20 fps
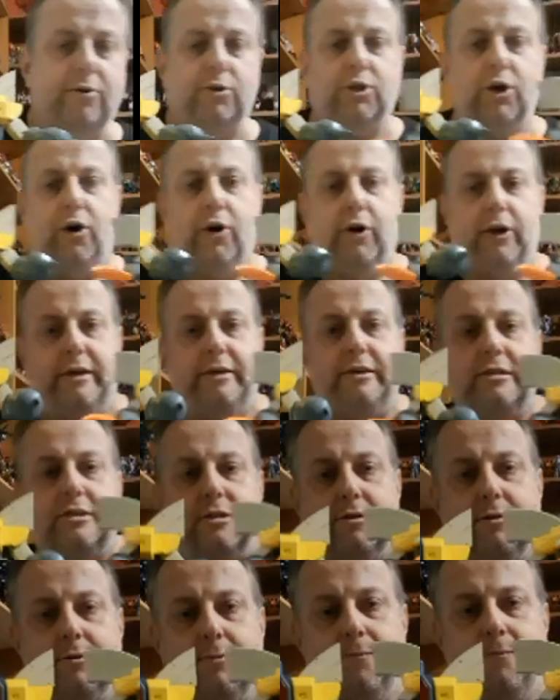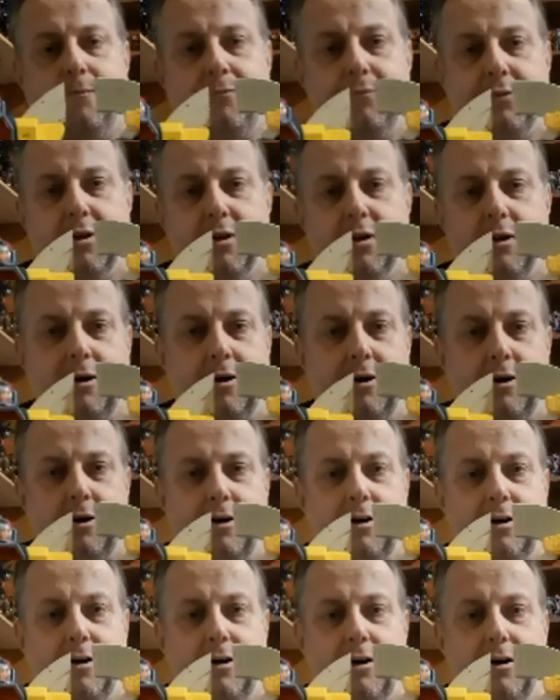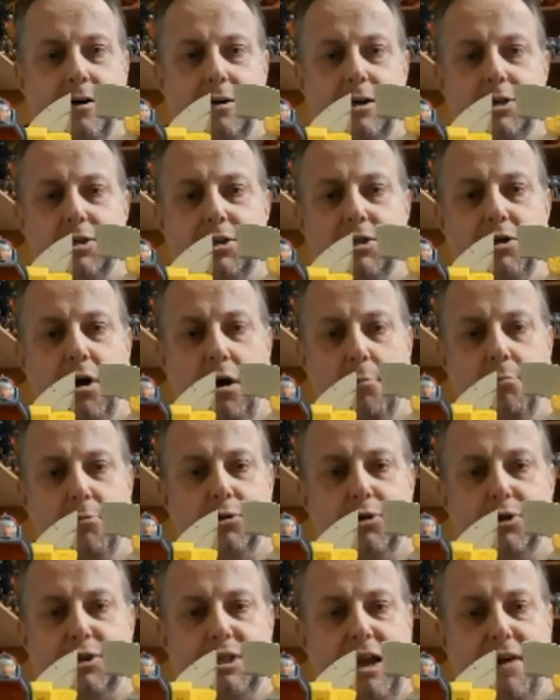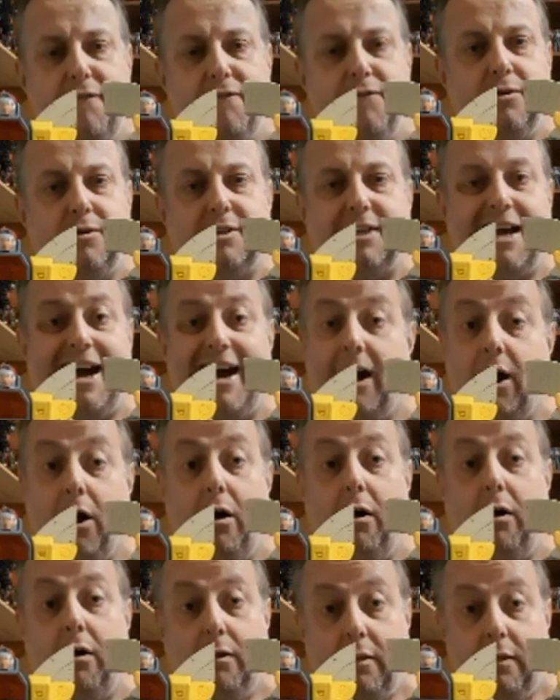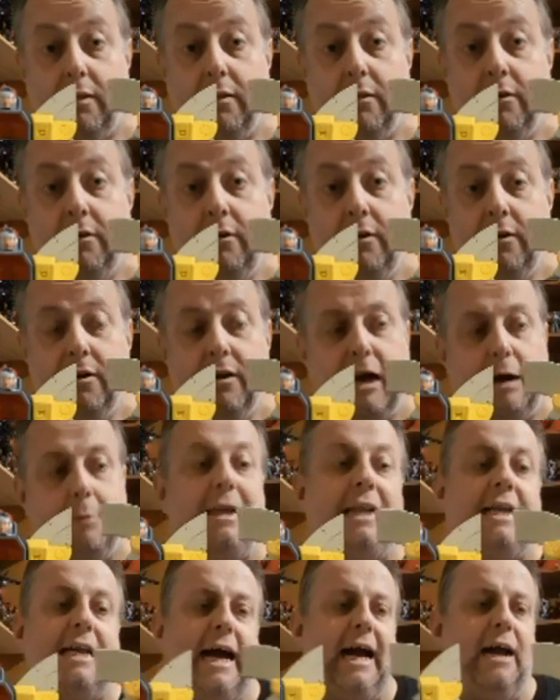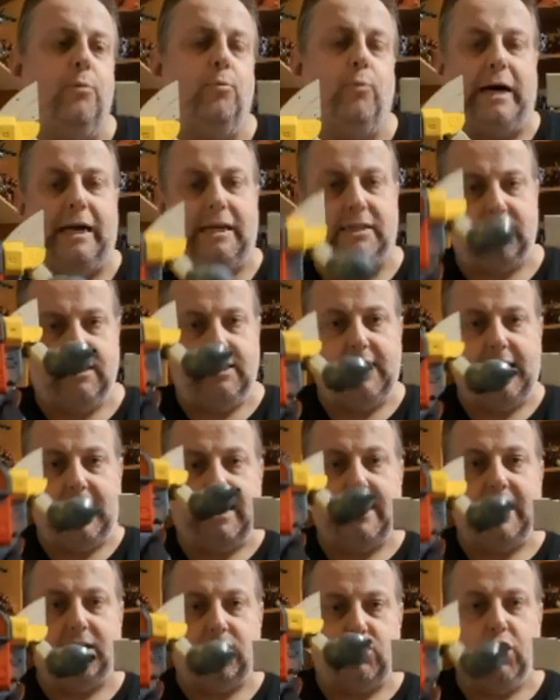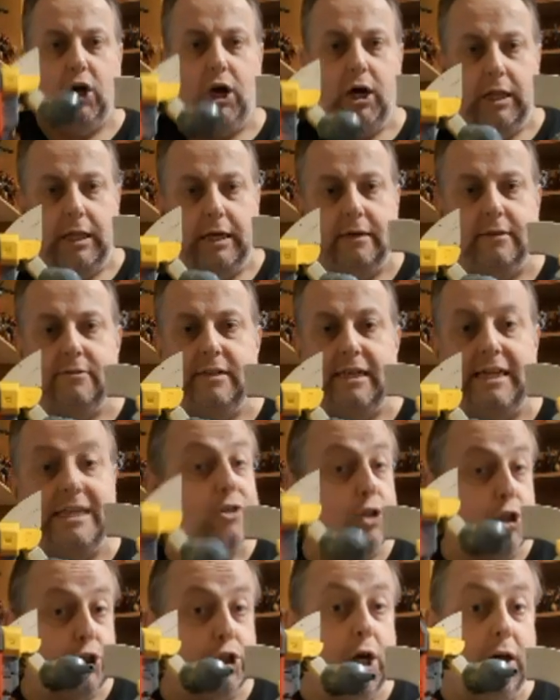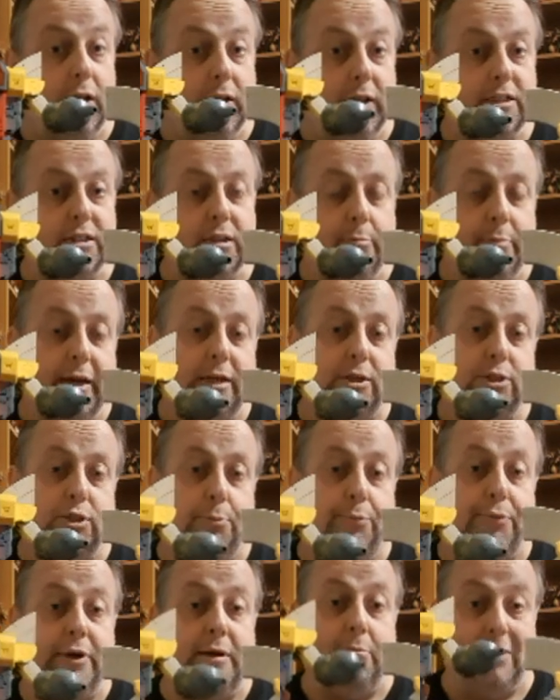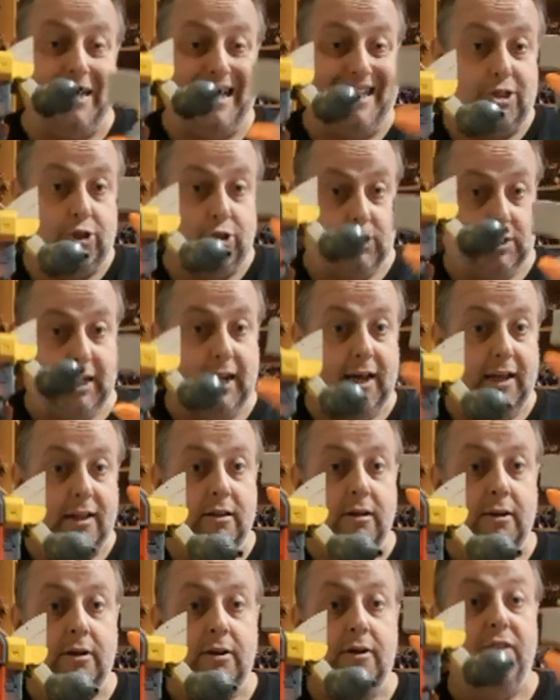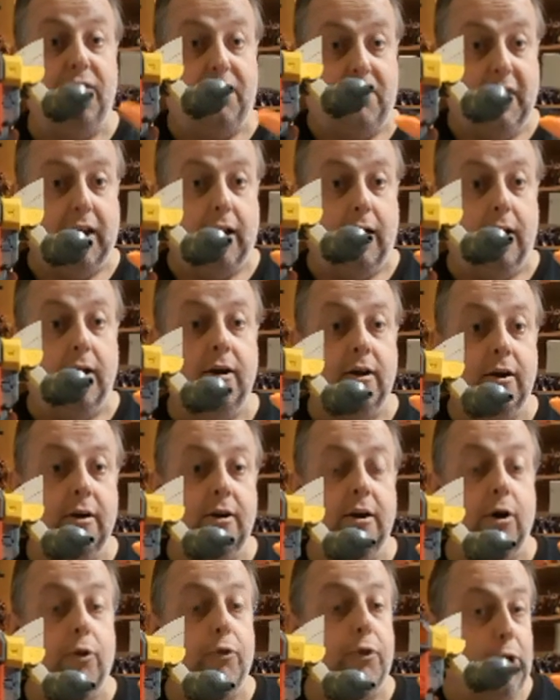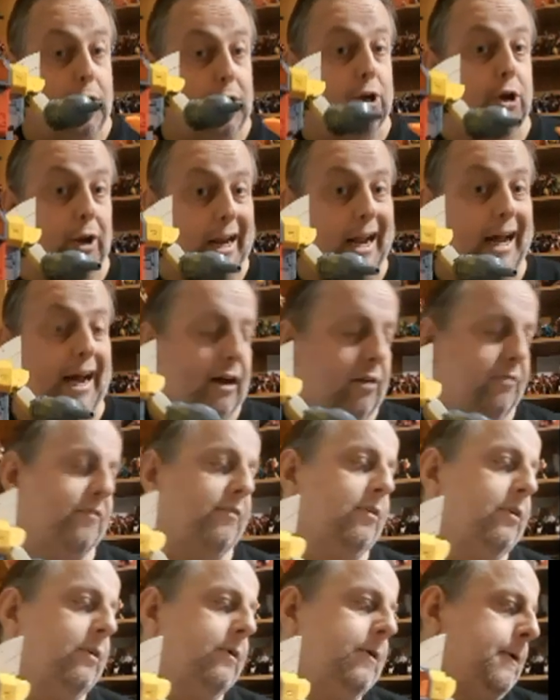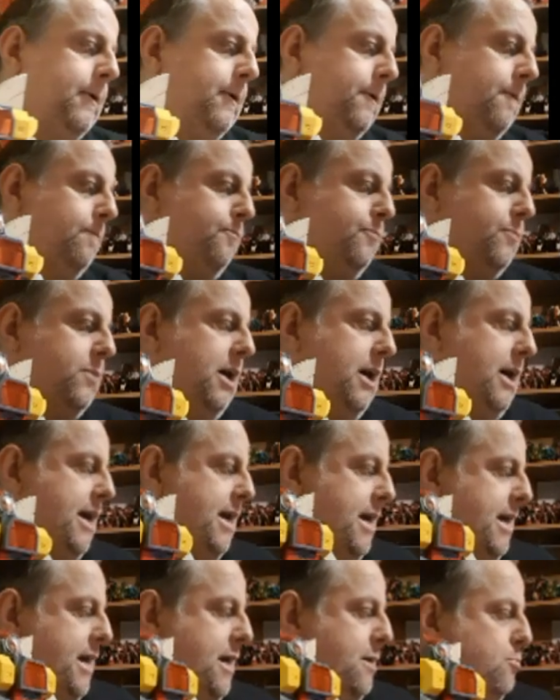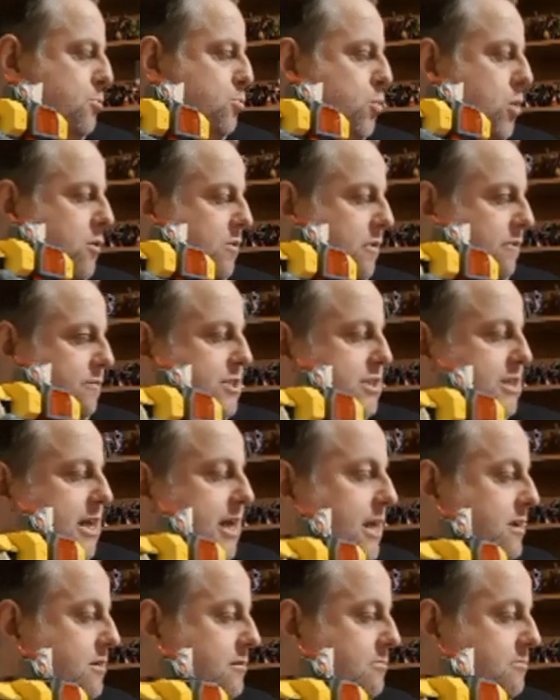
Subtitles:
toys, there's not much difference at all. I mean, height-wise, he is taller. He's the tallest Omega Supreme Legend scale figure that you could have. Where obviously